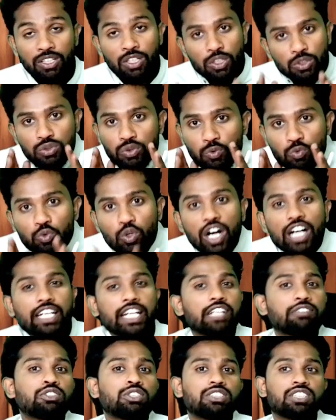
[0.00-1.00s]
So what I
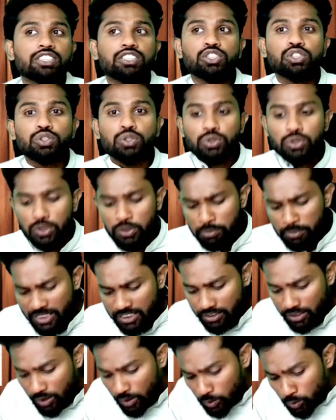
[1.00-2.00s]
would suggest you to do
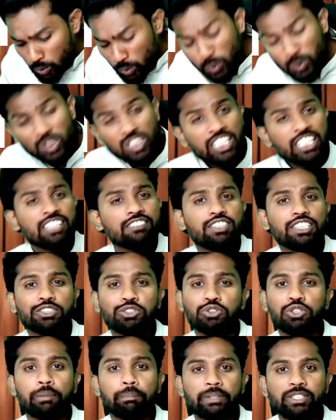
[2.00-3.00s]
means, don't leave these
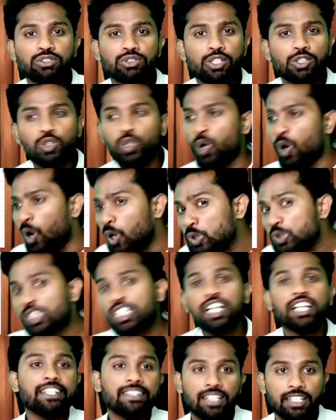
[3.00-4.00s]
topics also
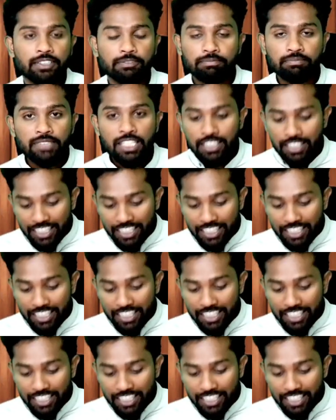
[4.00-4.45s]
outrightly,